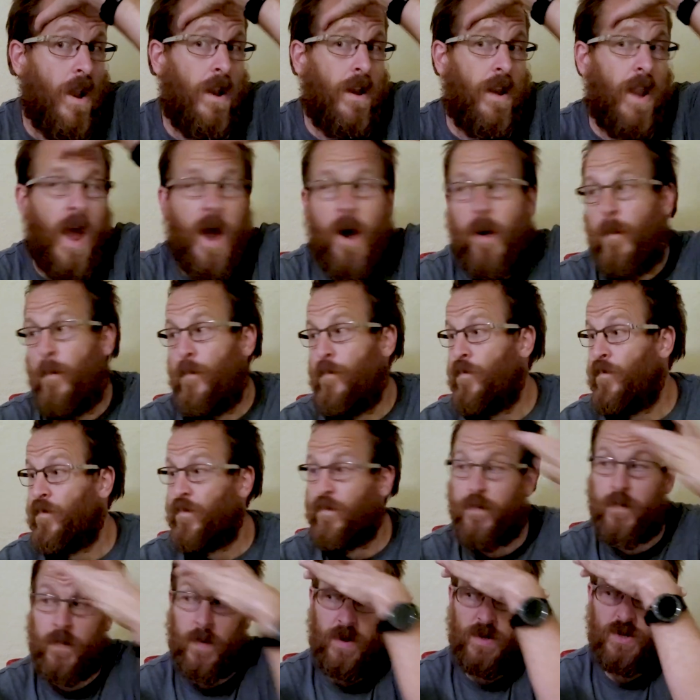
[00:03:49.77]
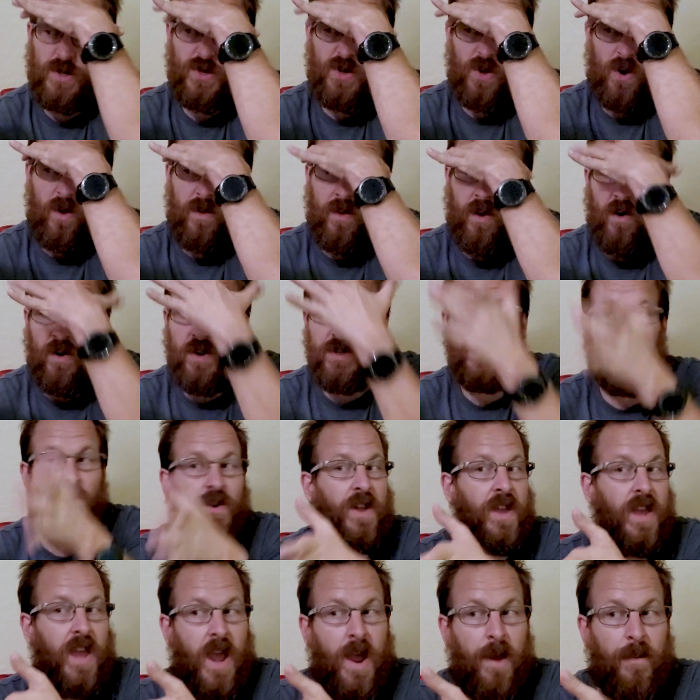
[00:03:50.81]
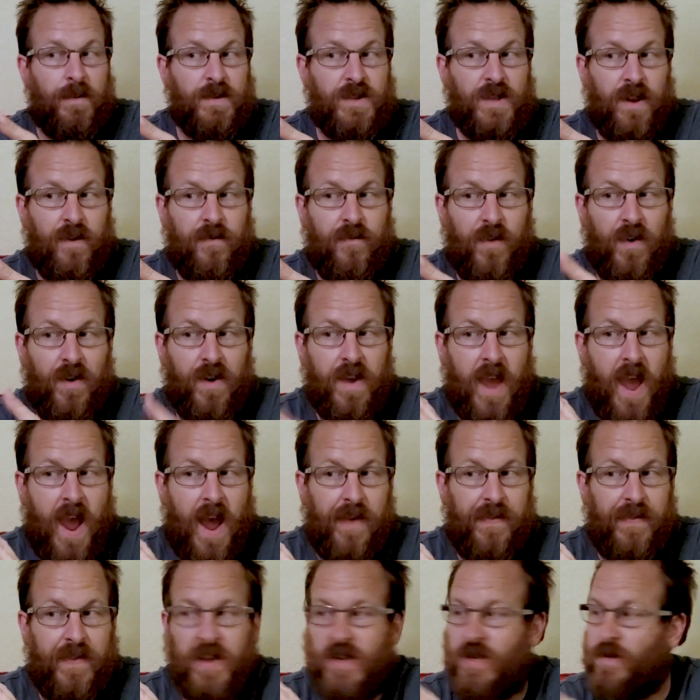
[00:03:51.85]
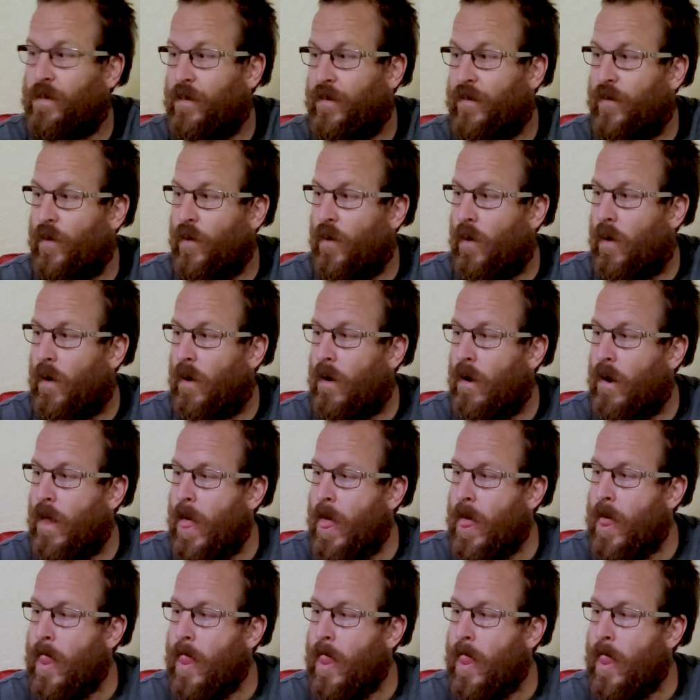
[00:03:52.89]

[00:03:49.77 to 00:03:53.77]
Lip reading: Now, the only Sony cameras that have really had this before,